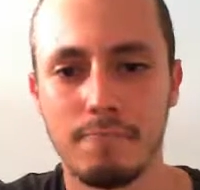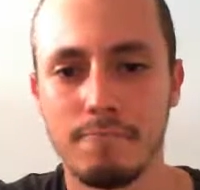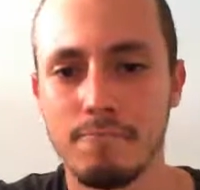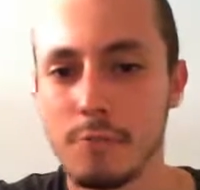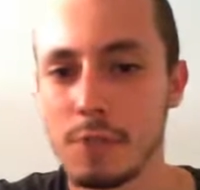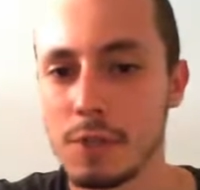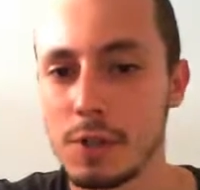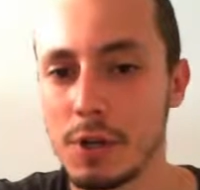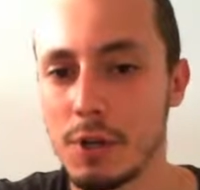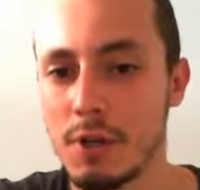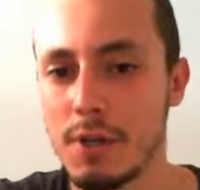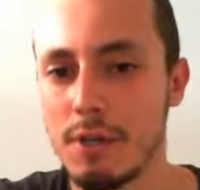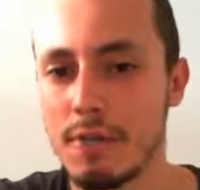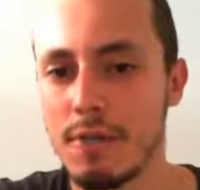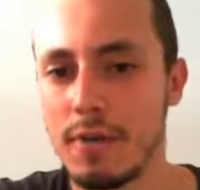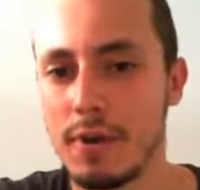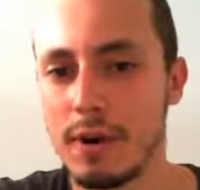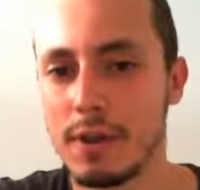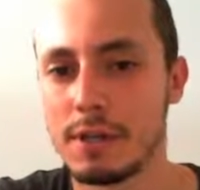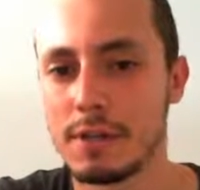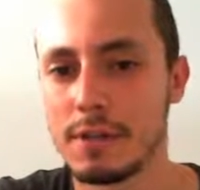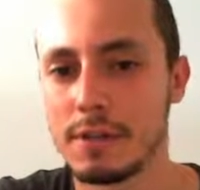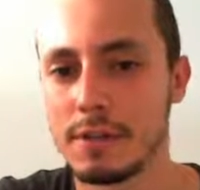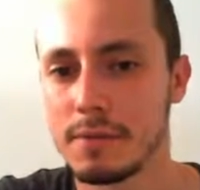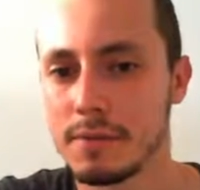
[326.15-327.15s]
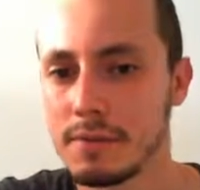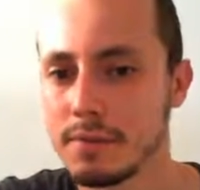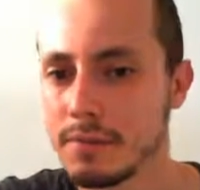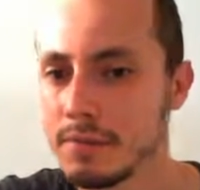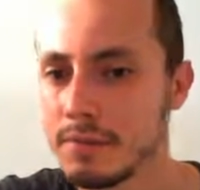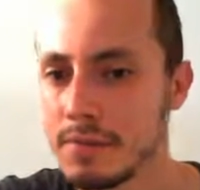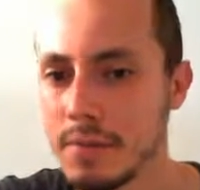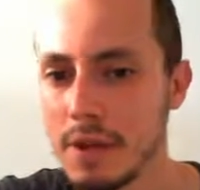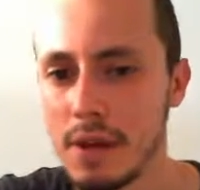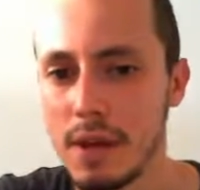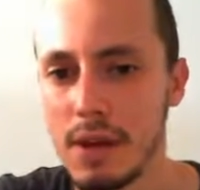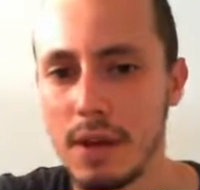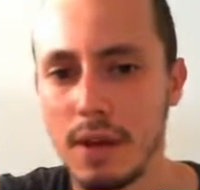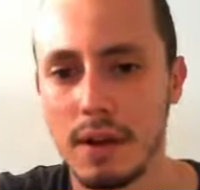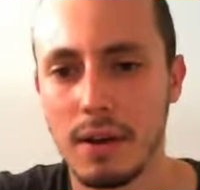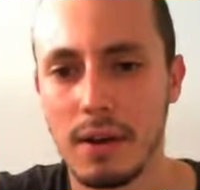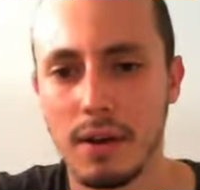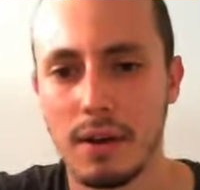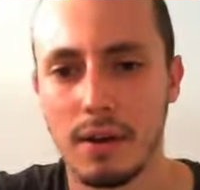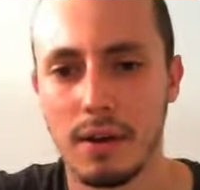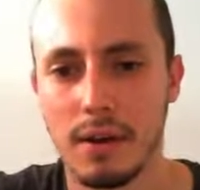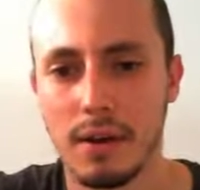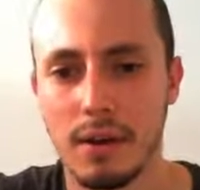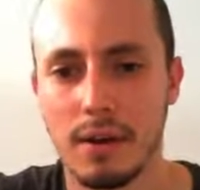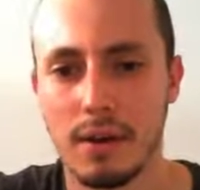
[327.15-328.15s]
sacrifice
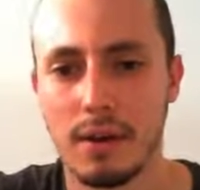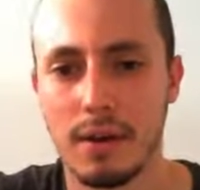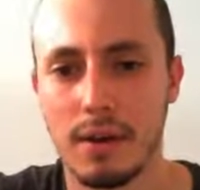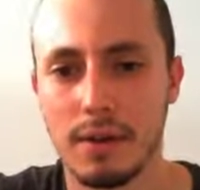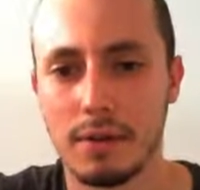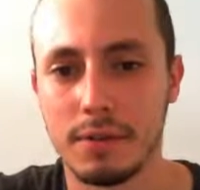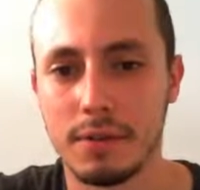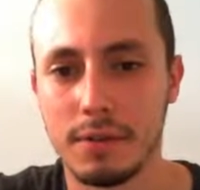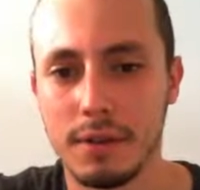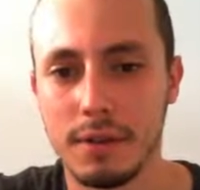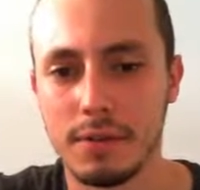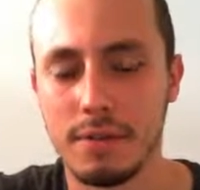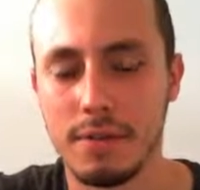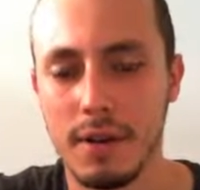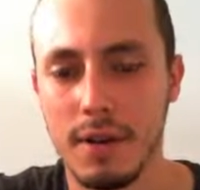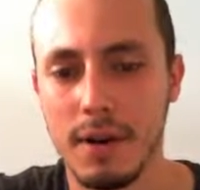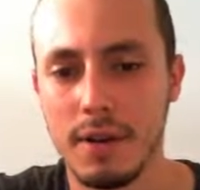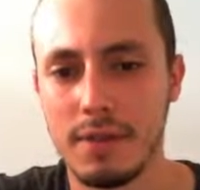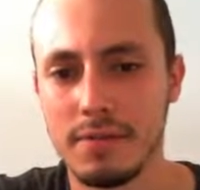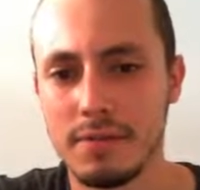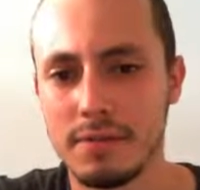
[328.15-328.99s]
on d5,